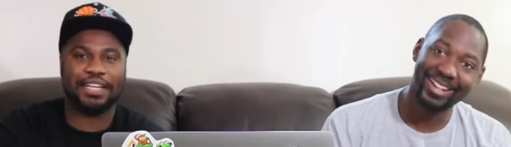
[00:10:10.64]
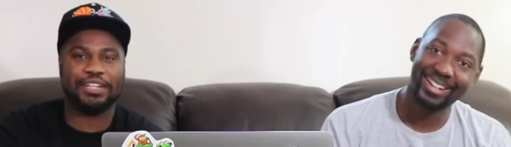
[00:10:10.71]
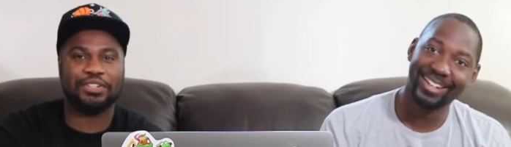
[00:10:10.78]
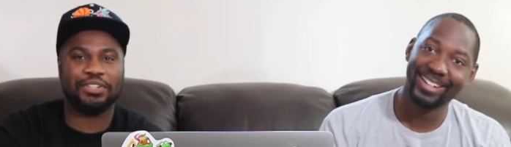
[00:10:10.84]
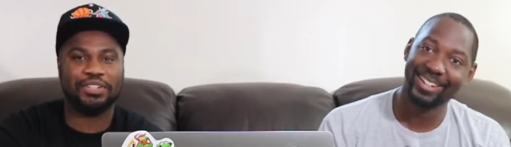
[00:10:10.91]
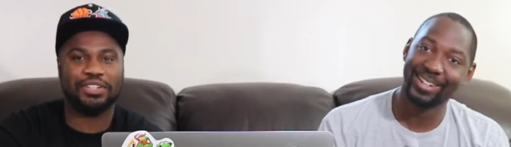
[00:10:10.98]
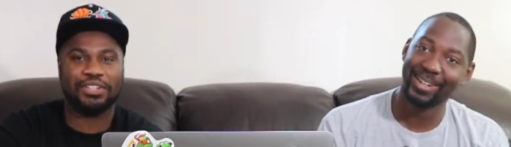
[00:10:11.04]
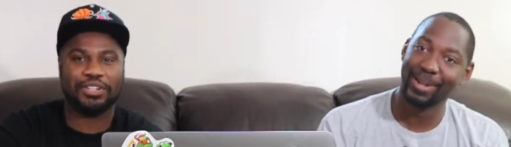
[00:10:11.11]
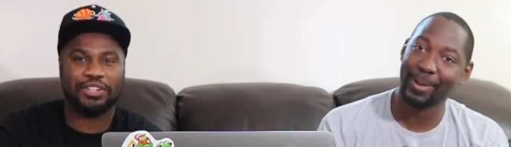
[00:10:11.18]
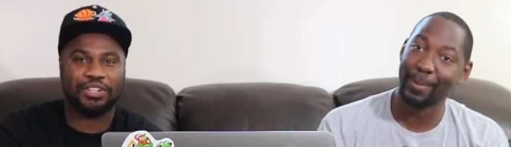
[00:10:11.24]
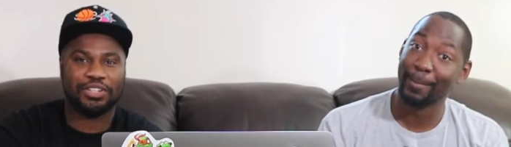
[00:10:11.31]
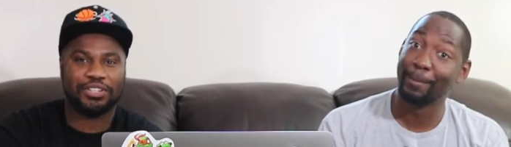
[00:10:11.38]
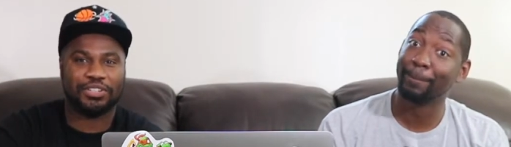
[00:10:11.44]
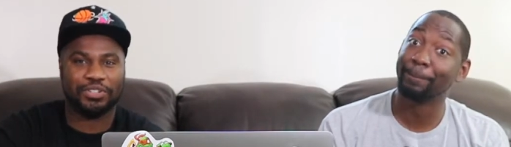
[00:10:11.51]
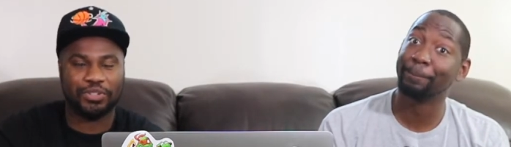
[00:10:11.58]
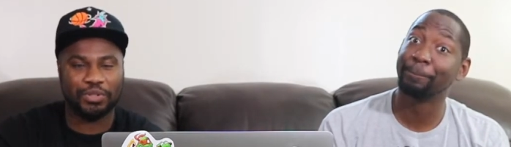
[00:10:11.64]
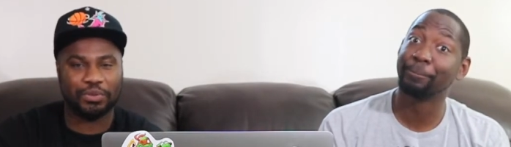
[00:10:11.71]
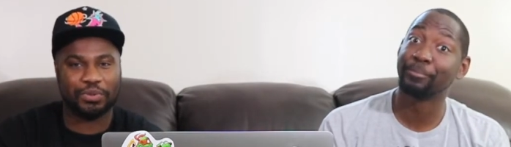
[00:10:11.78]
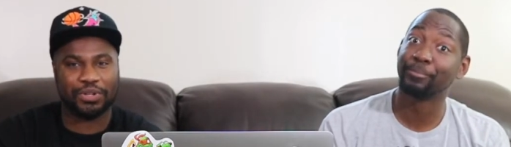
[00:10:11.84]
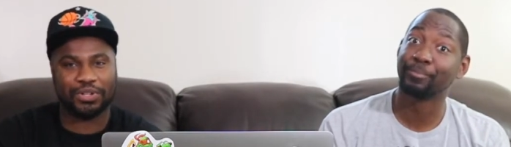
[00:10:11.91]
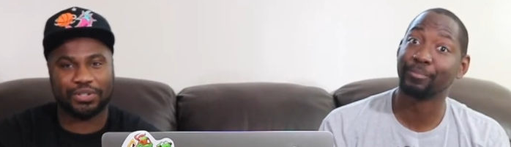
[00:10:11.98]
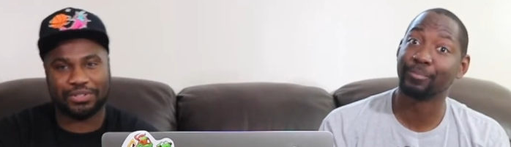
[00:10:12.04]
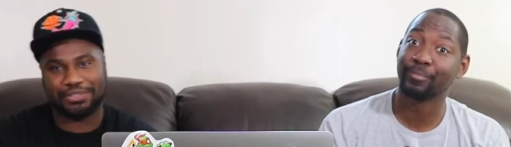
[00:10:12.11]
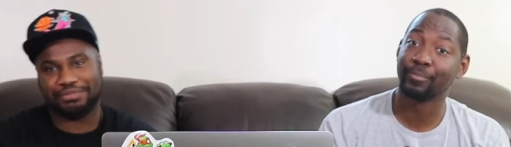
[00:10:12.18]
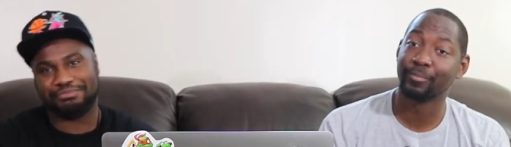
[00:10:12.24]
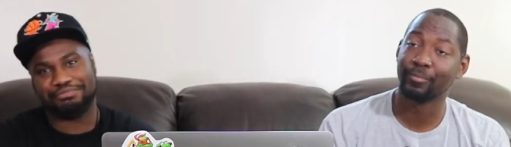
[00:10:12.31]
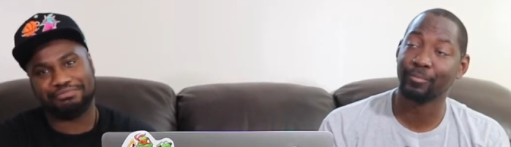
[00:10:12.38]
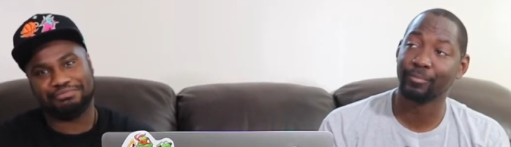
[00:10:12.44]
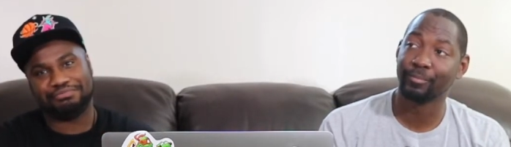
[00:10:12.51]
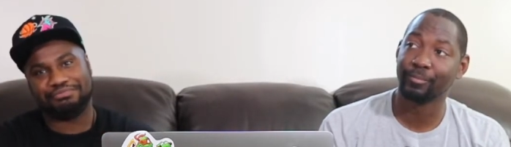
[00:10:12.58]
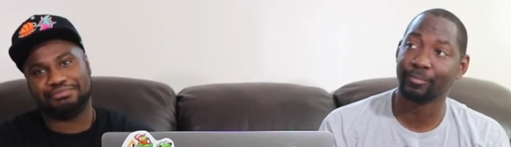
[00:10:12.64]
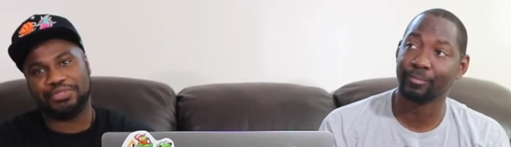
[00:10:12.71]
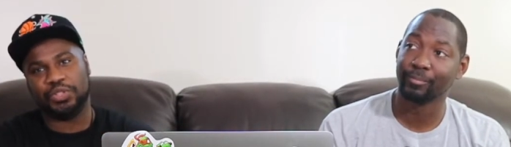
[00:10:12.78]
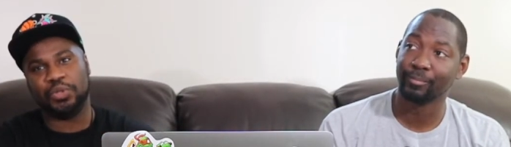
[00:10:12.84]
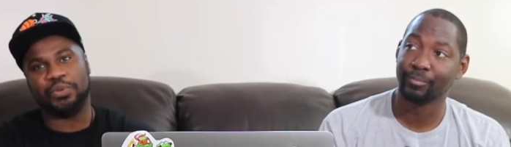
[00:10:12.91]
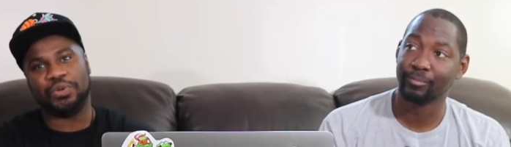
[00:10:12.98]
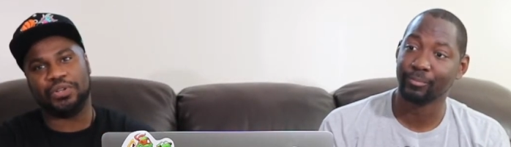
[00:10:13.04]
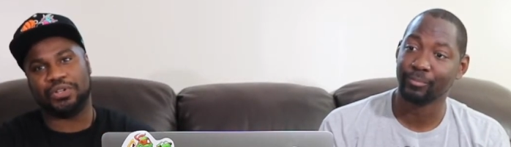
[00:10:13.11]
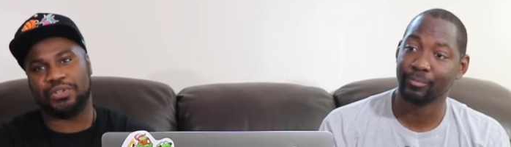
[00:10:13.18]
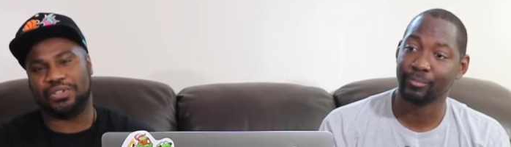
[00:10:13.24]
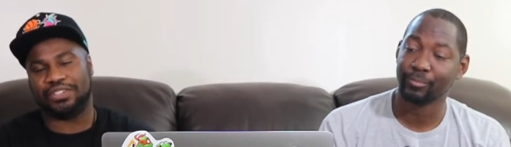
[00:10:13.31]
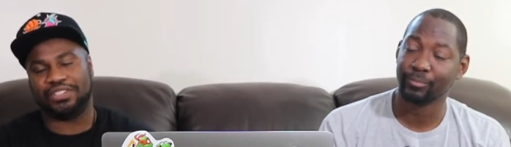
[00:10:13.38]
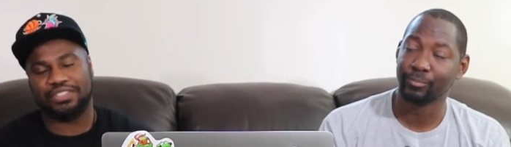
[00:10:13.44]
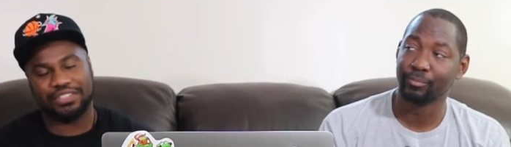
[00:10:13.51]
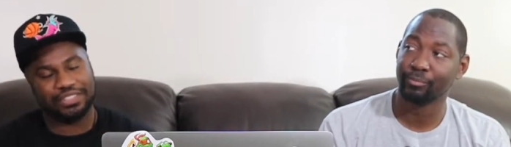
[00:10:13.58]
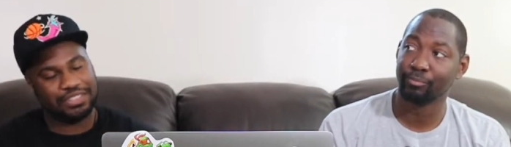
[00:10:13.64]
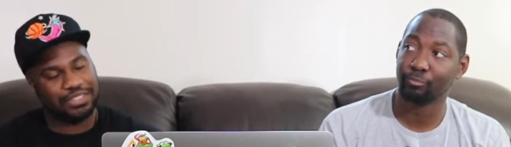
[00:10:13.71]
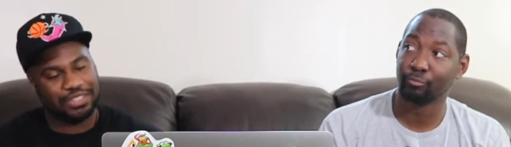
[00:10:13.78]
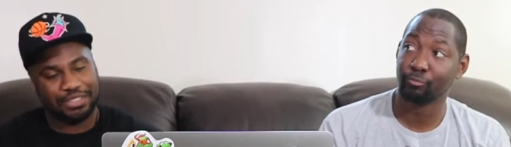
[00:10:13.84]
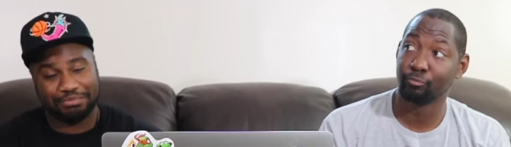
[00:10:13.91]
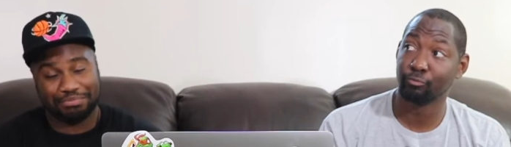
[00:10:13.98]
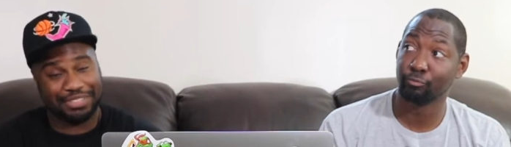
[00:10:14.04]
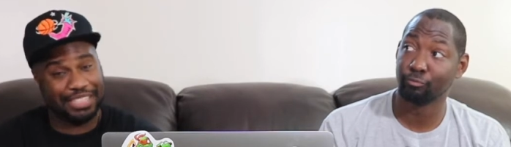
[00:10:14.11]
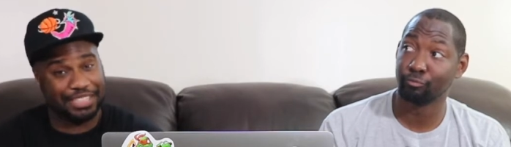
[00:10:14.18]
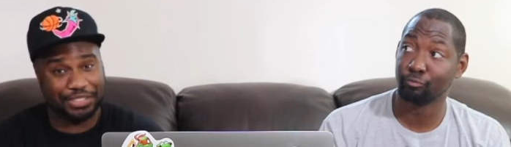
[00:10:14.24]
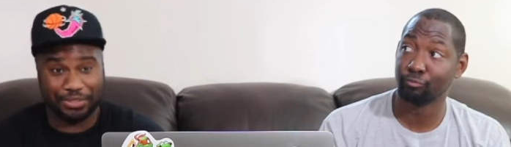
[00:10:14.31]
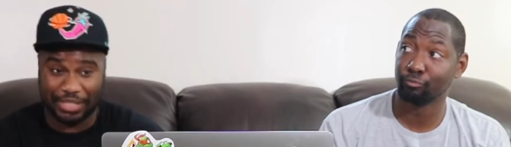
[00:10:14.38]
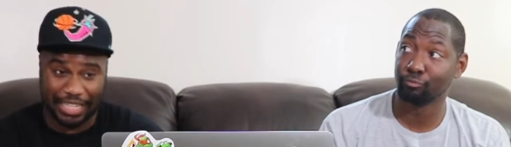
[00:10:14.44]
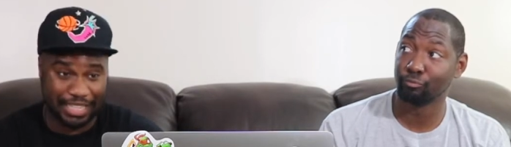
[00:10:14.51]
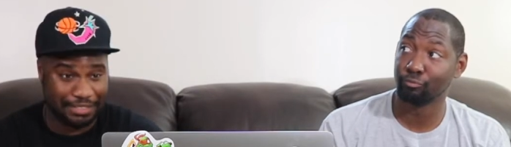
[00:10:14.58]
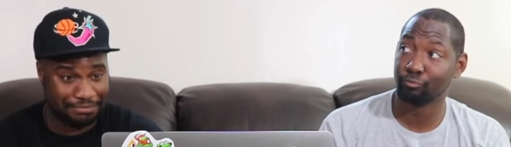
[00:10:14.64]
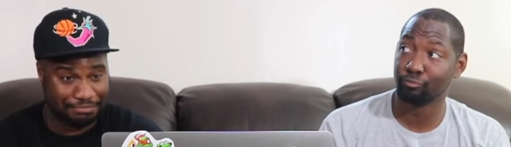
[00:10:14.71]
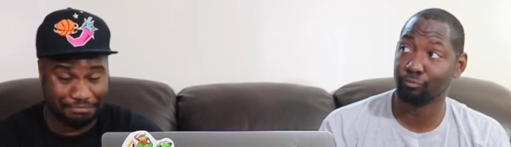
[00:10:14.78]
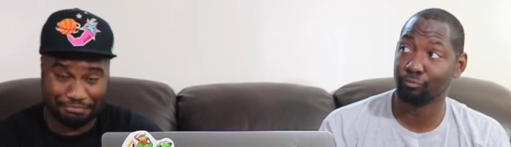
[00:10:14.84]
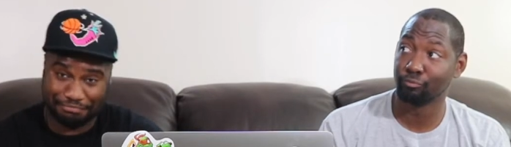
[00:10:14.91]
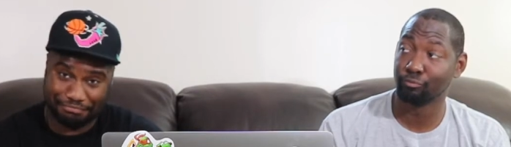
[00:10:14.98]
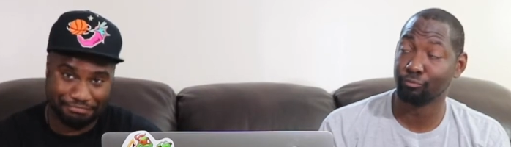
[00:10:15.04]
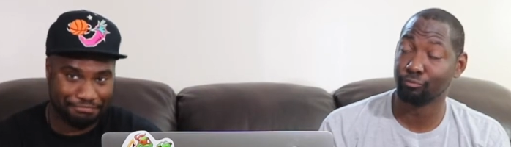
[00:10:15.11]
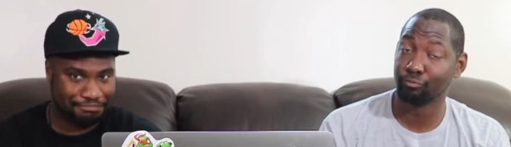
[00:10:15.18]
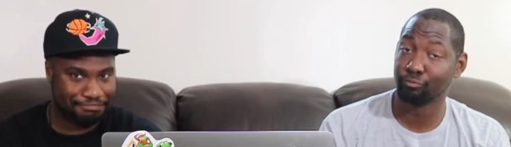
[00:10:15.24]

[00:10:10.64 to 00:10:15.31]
Speaker 1: Nightwing, the New World, New World Order. Please do that.